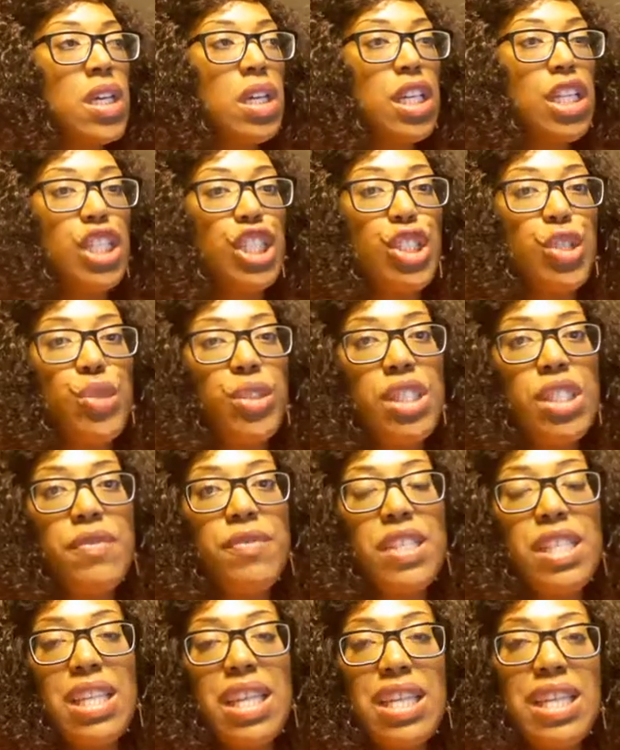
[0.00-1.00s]
conducive
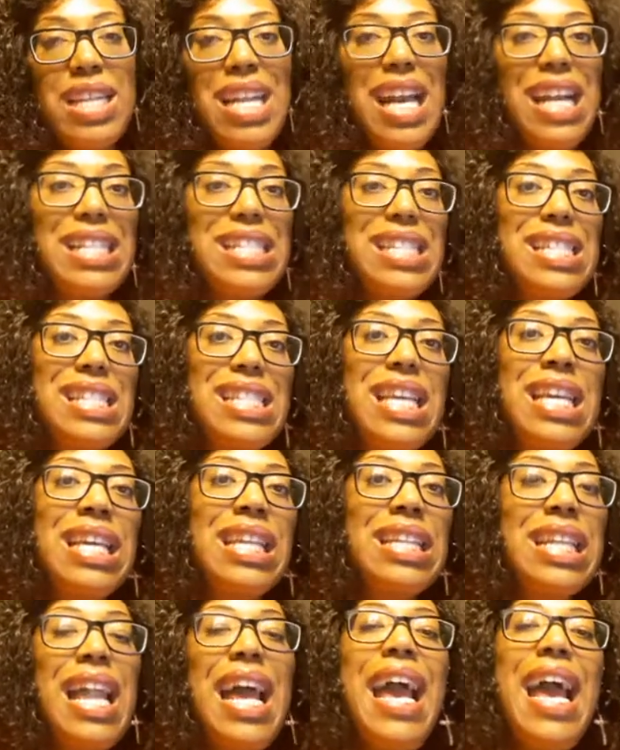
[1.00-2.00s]
to the next
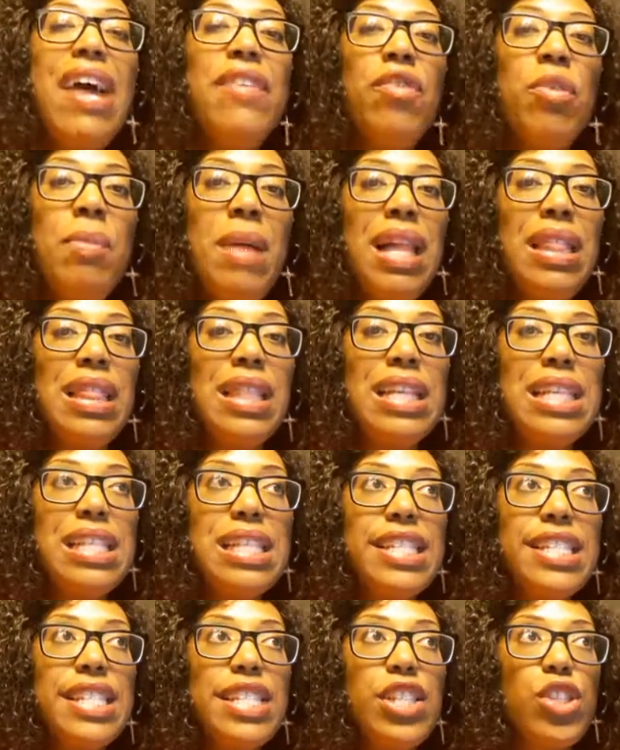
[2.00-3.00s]
thing that I have on my list.